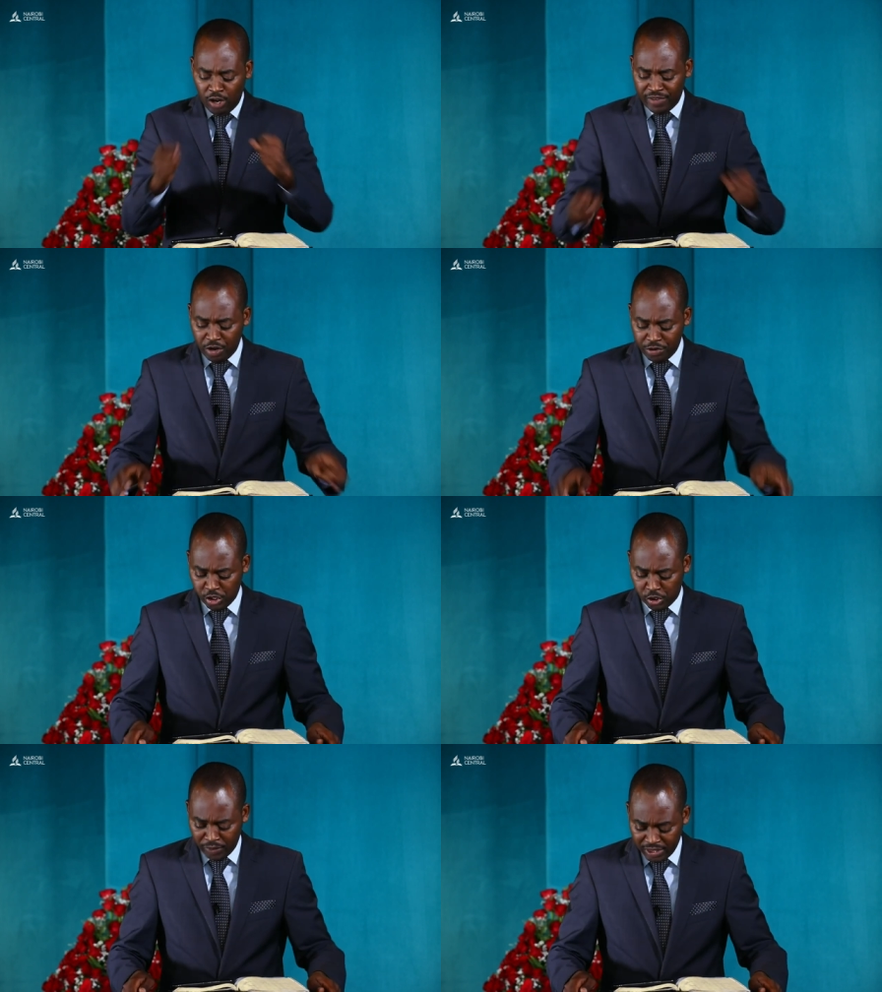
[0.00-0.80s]
of the
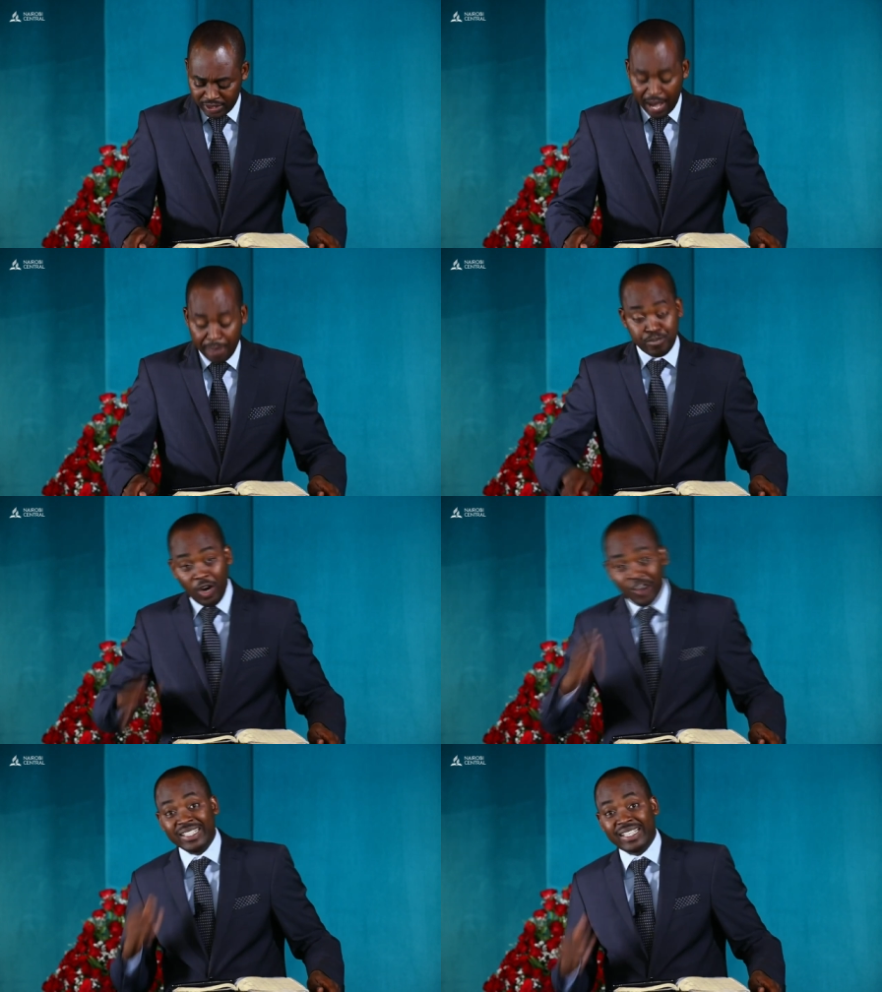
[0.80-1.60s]
Holy Spirit
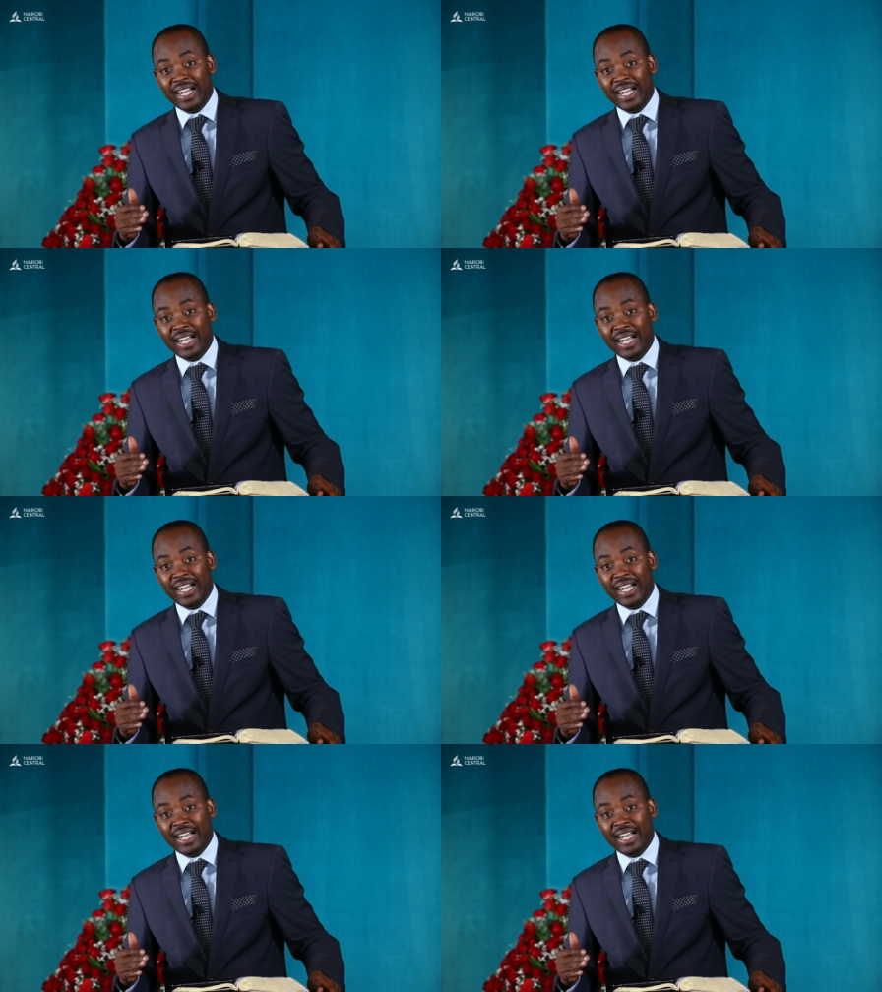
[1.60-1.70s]
upon